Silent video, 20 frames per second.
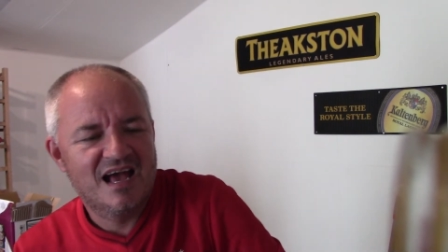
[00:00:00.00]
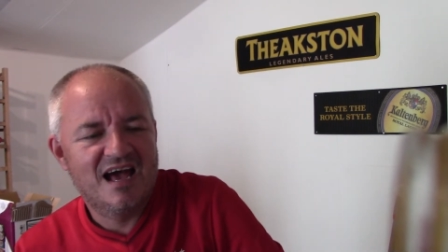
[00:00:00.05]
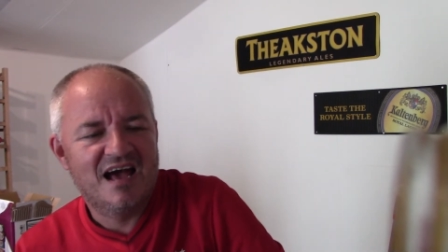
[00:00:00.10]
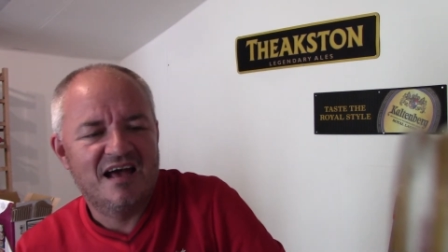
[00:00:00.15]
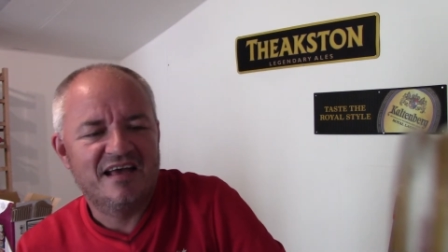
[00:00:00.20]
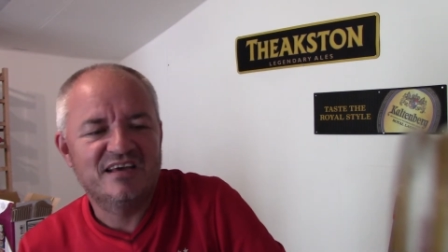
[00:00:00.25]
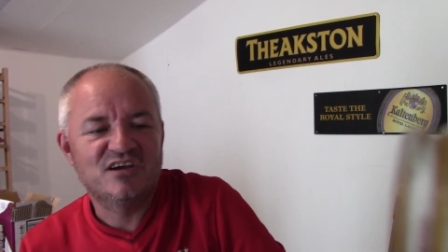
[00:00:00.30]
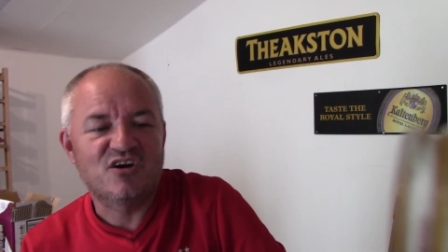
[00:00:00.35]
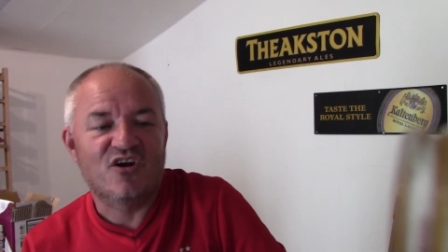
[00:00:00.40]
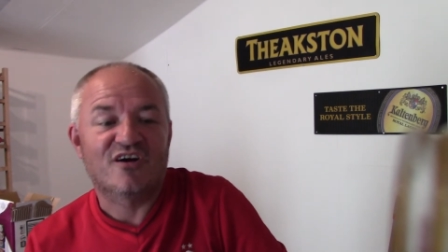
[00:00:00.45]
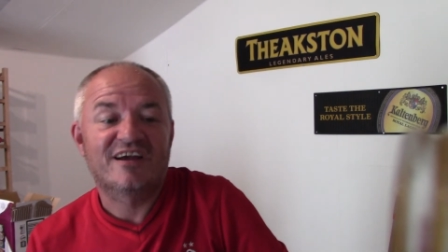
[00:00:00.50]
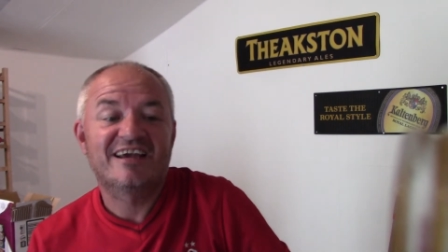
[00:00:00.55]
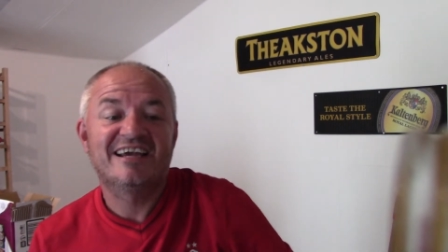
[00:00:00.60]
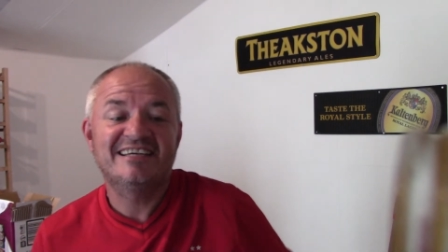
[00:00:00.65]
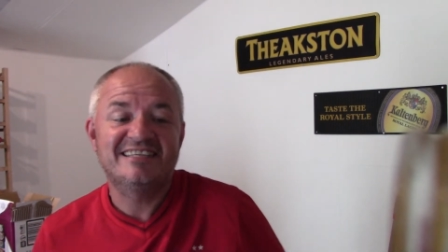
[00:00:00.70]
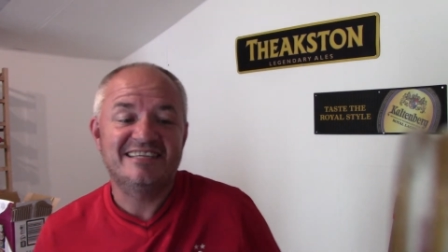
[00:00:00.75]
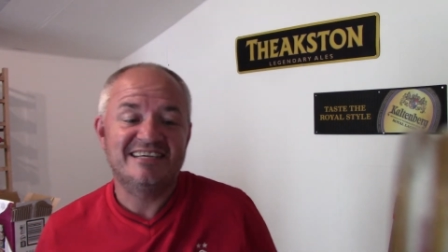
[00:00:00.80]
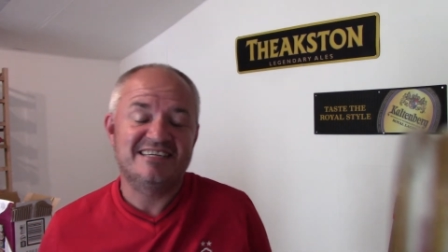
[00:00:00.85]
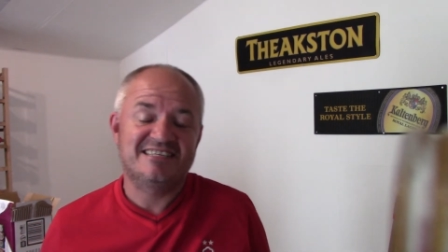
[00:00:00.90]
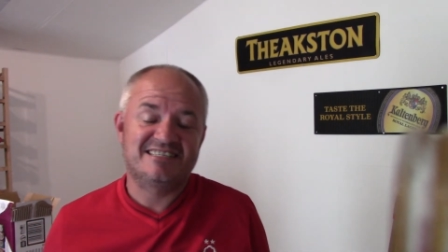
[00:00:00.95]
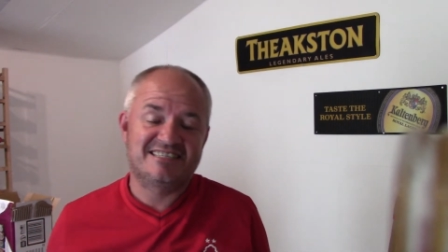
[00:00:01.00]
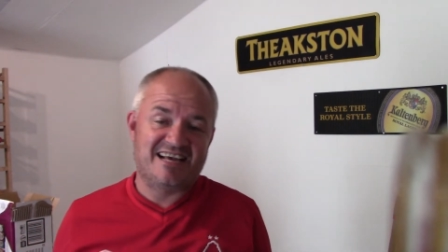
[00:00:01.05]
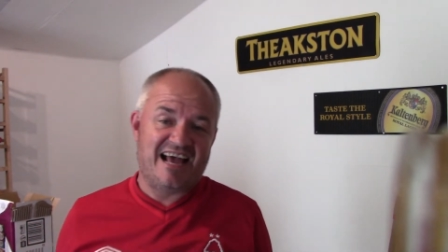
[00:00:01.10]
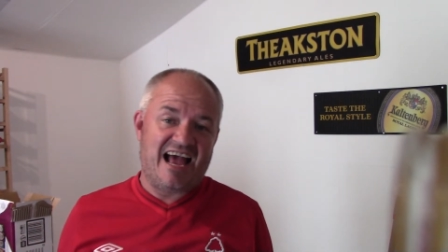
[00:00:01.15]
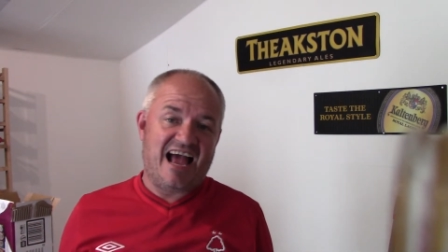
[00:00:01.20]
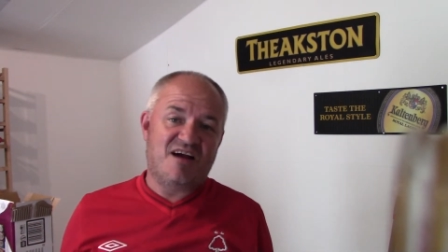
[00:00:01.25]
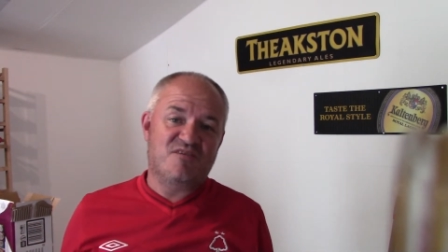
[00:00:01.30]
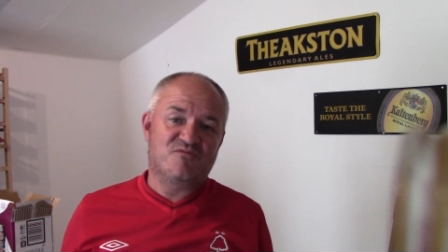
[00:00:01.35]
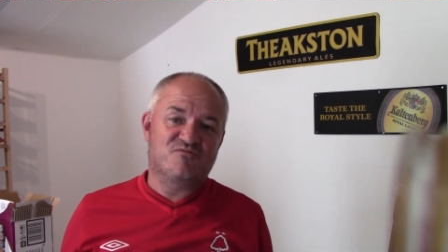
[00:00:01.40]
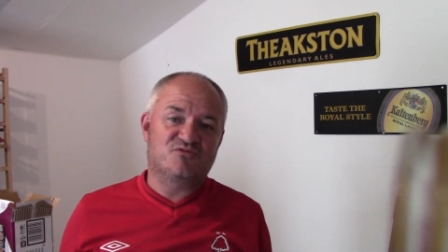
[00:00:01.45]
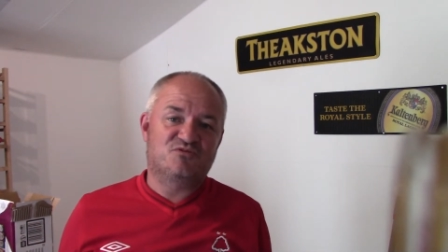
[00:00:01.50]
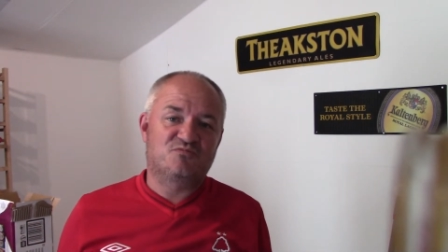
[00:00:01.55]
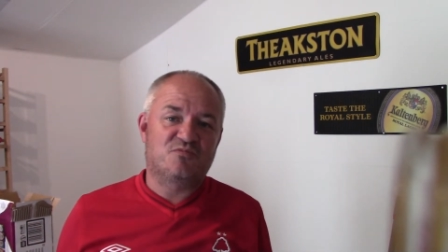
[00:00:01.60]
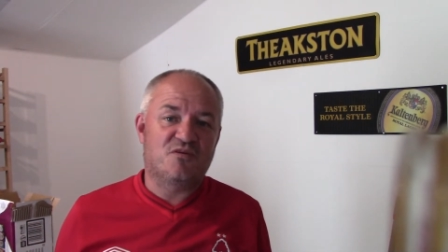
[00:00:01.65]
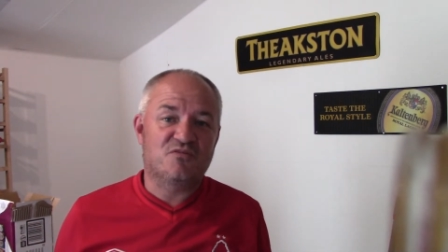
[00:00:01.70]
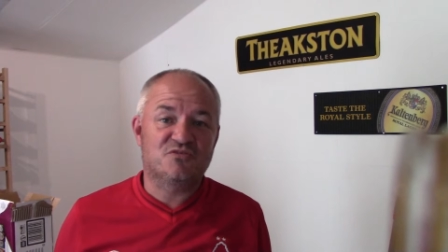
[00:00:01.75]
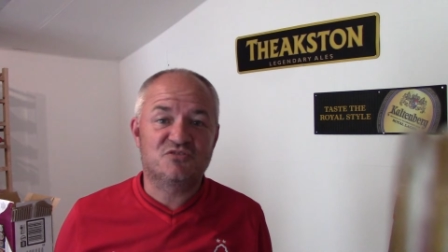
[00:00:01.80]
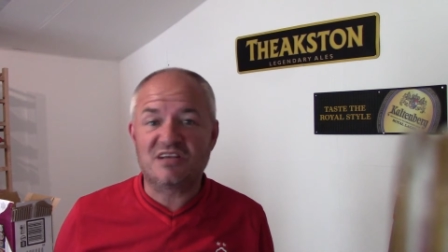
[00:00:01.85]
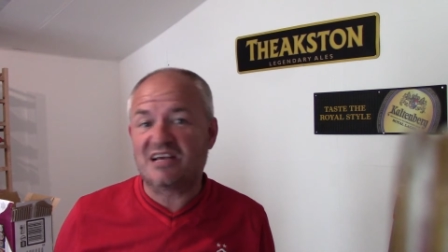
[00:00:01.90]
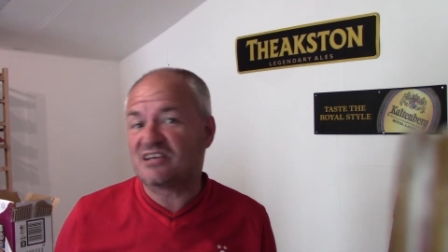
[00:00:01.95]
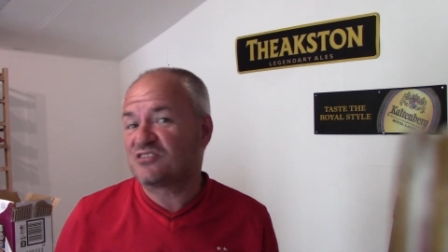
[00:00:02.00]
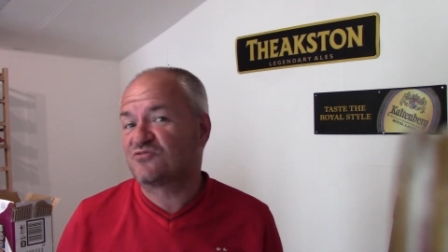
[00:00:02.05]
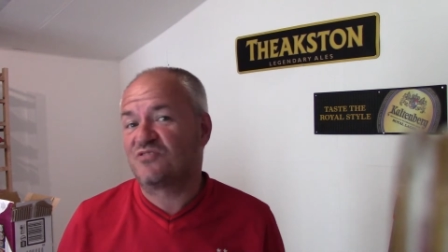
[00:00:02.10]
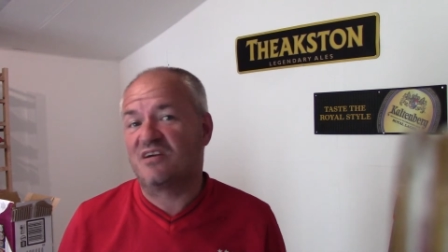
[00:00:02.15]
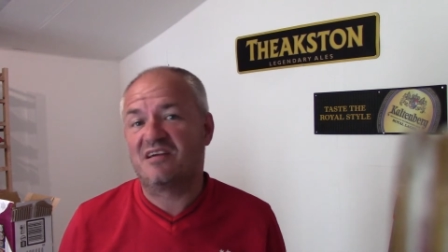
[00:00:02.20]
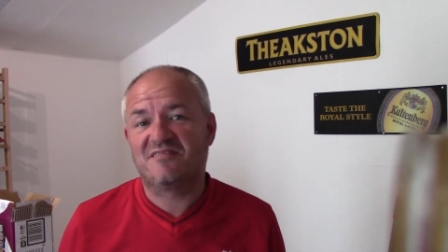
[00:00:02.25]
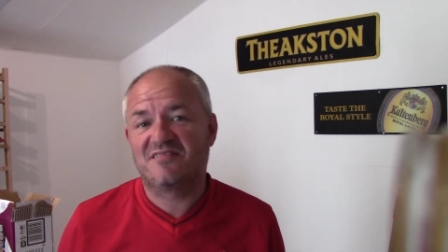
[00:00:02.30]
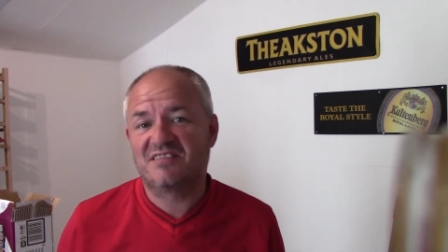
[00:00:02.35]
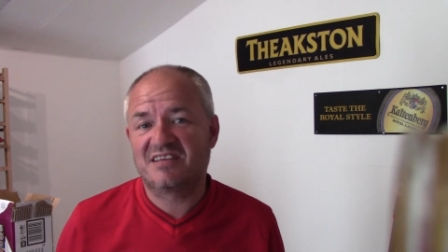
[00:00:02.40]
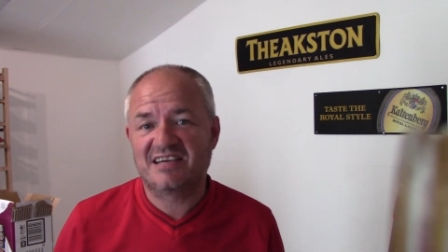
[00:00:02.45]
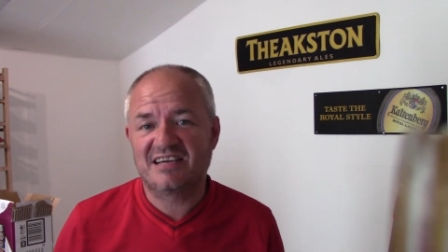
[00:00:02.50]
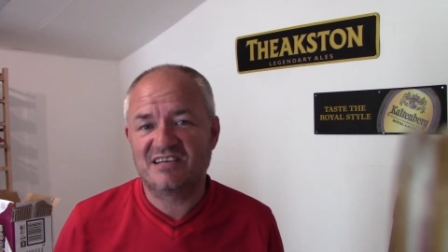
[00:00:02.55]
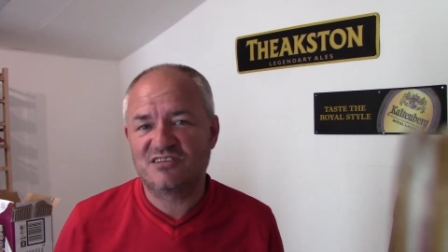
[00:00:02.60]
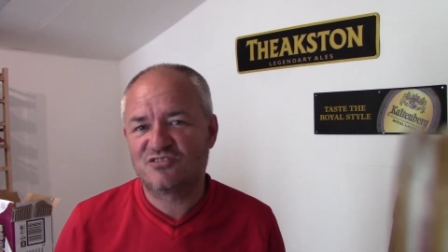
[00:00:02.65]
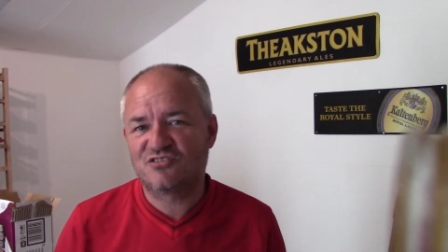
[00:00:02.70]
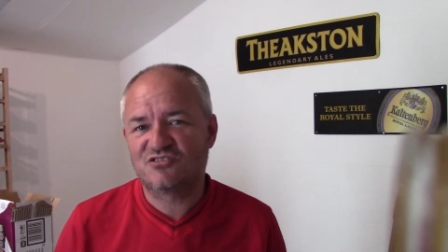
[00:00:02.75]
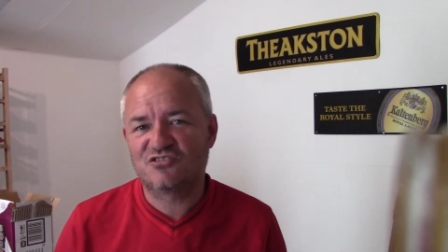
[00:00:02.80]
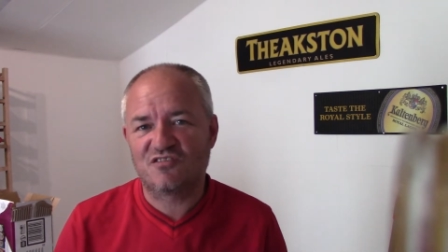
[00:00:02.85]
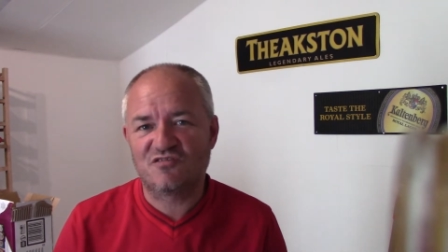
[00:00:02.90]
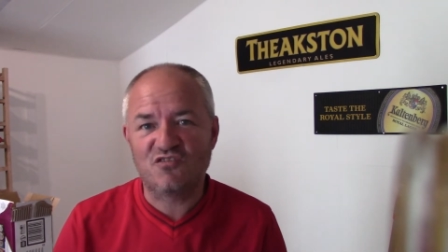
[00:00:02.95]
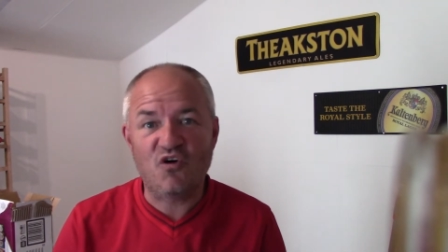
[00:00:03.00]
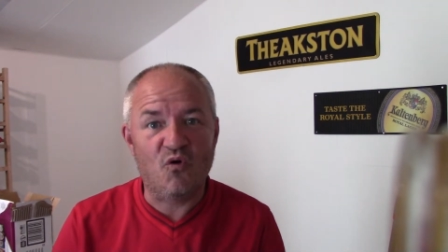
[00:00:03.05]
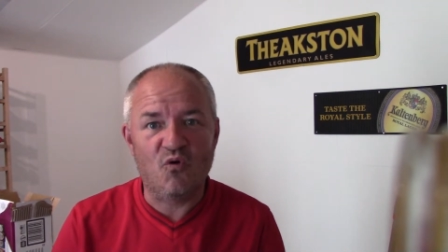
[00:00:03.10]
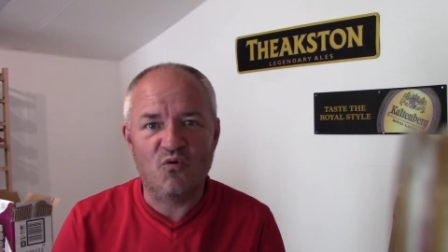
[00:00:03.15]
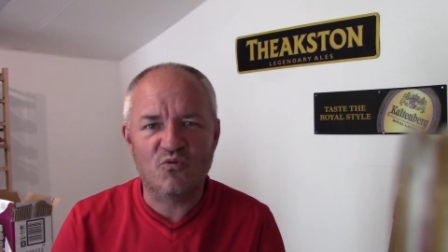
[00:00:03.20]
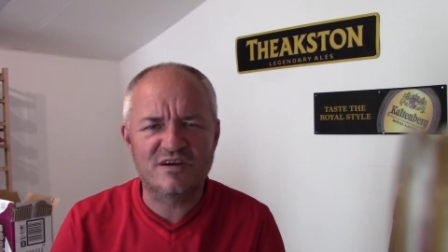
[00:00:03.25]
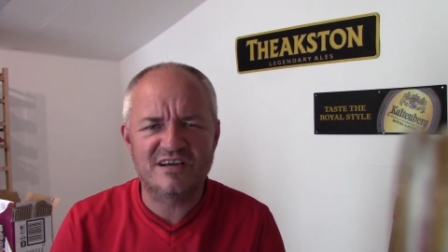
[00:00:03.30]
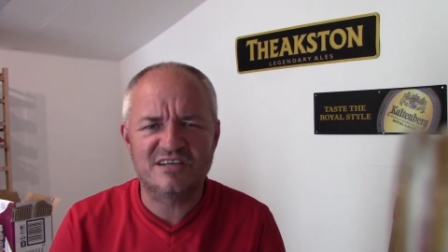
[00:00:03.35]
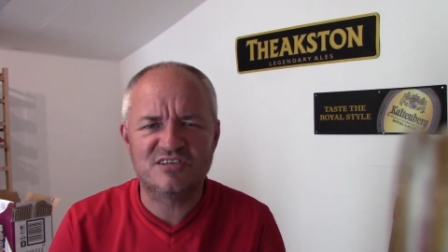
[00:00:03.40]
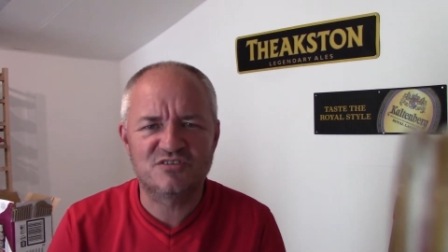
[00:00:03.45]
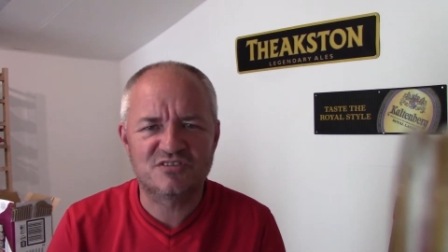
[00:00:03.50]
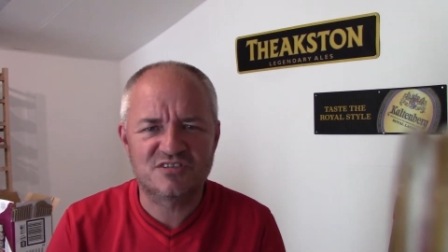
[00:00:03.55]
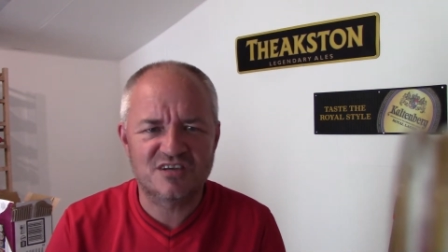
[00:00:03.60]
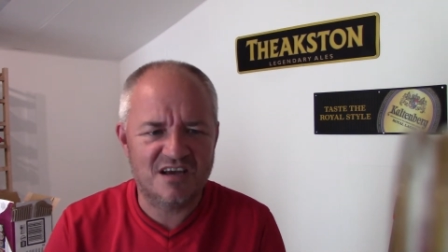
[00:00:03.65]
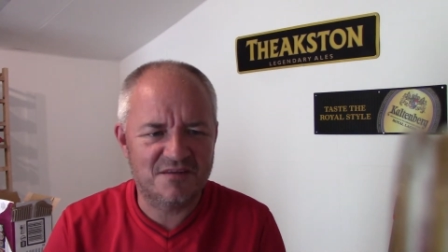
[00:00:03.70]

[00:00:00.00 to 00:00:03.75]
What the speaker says: And you've got a kiddies tower as well, so that's great for the kids, because not all kids,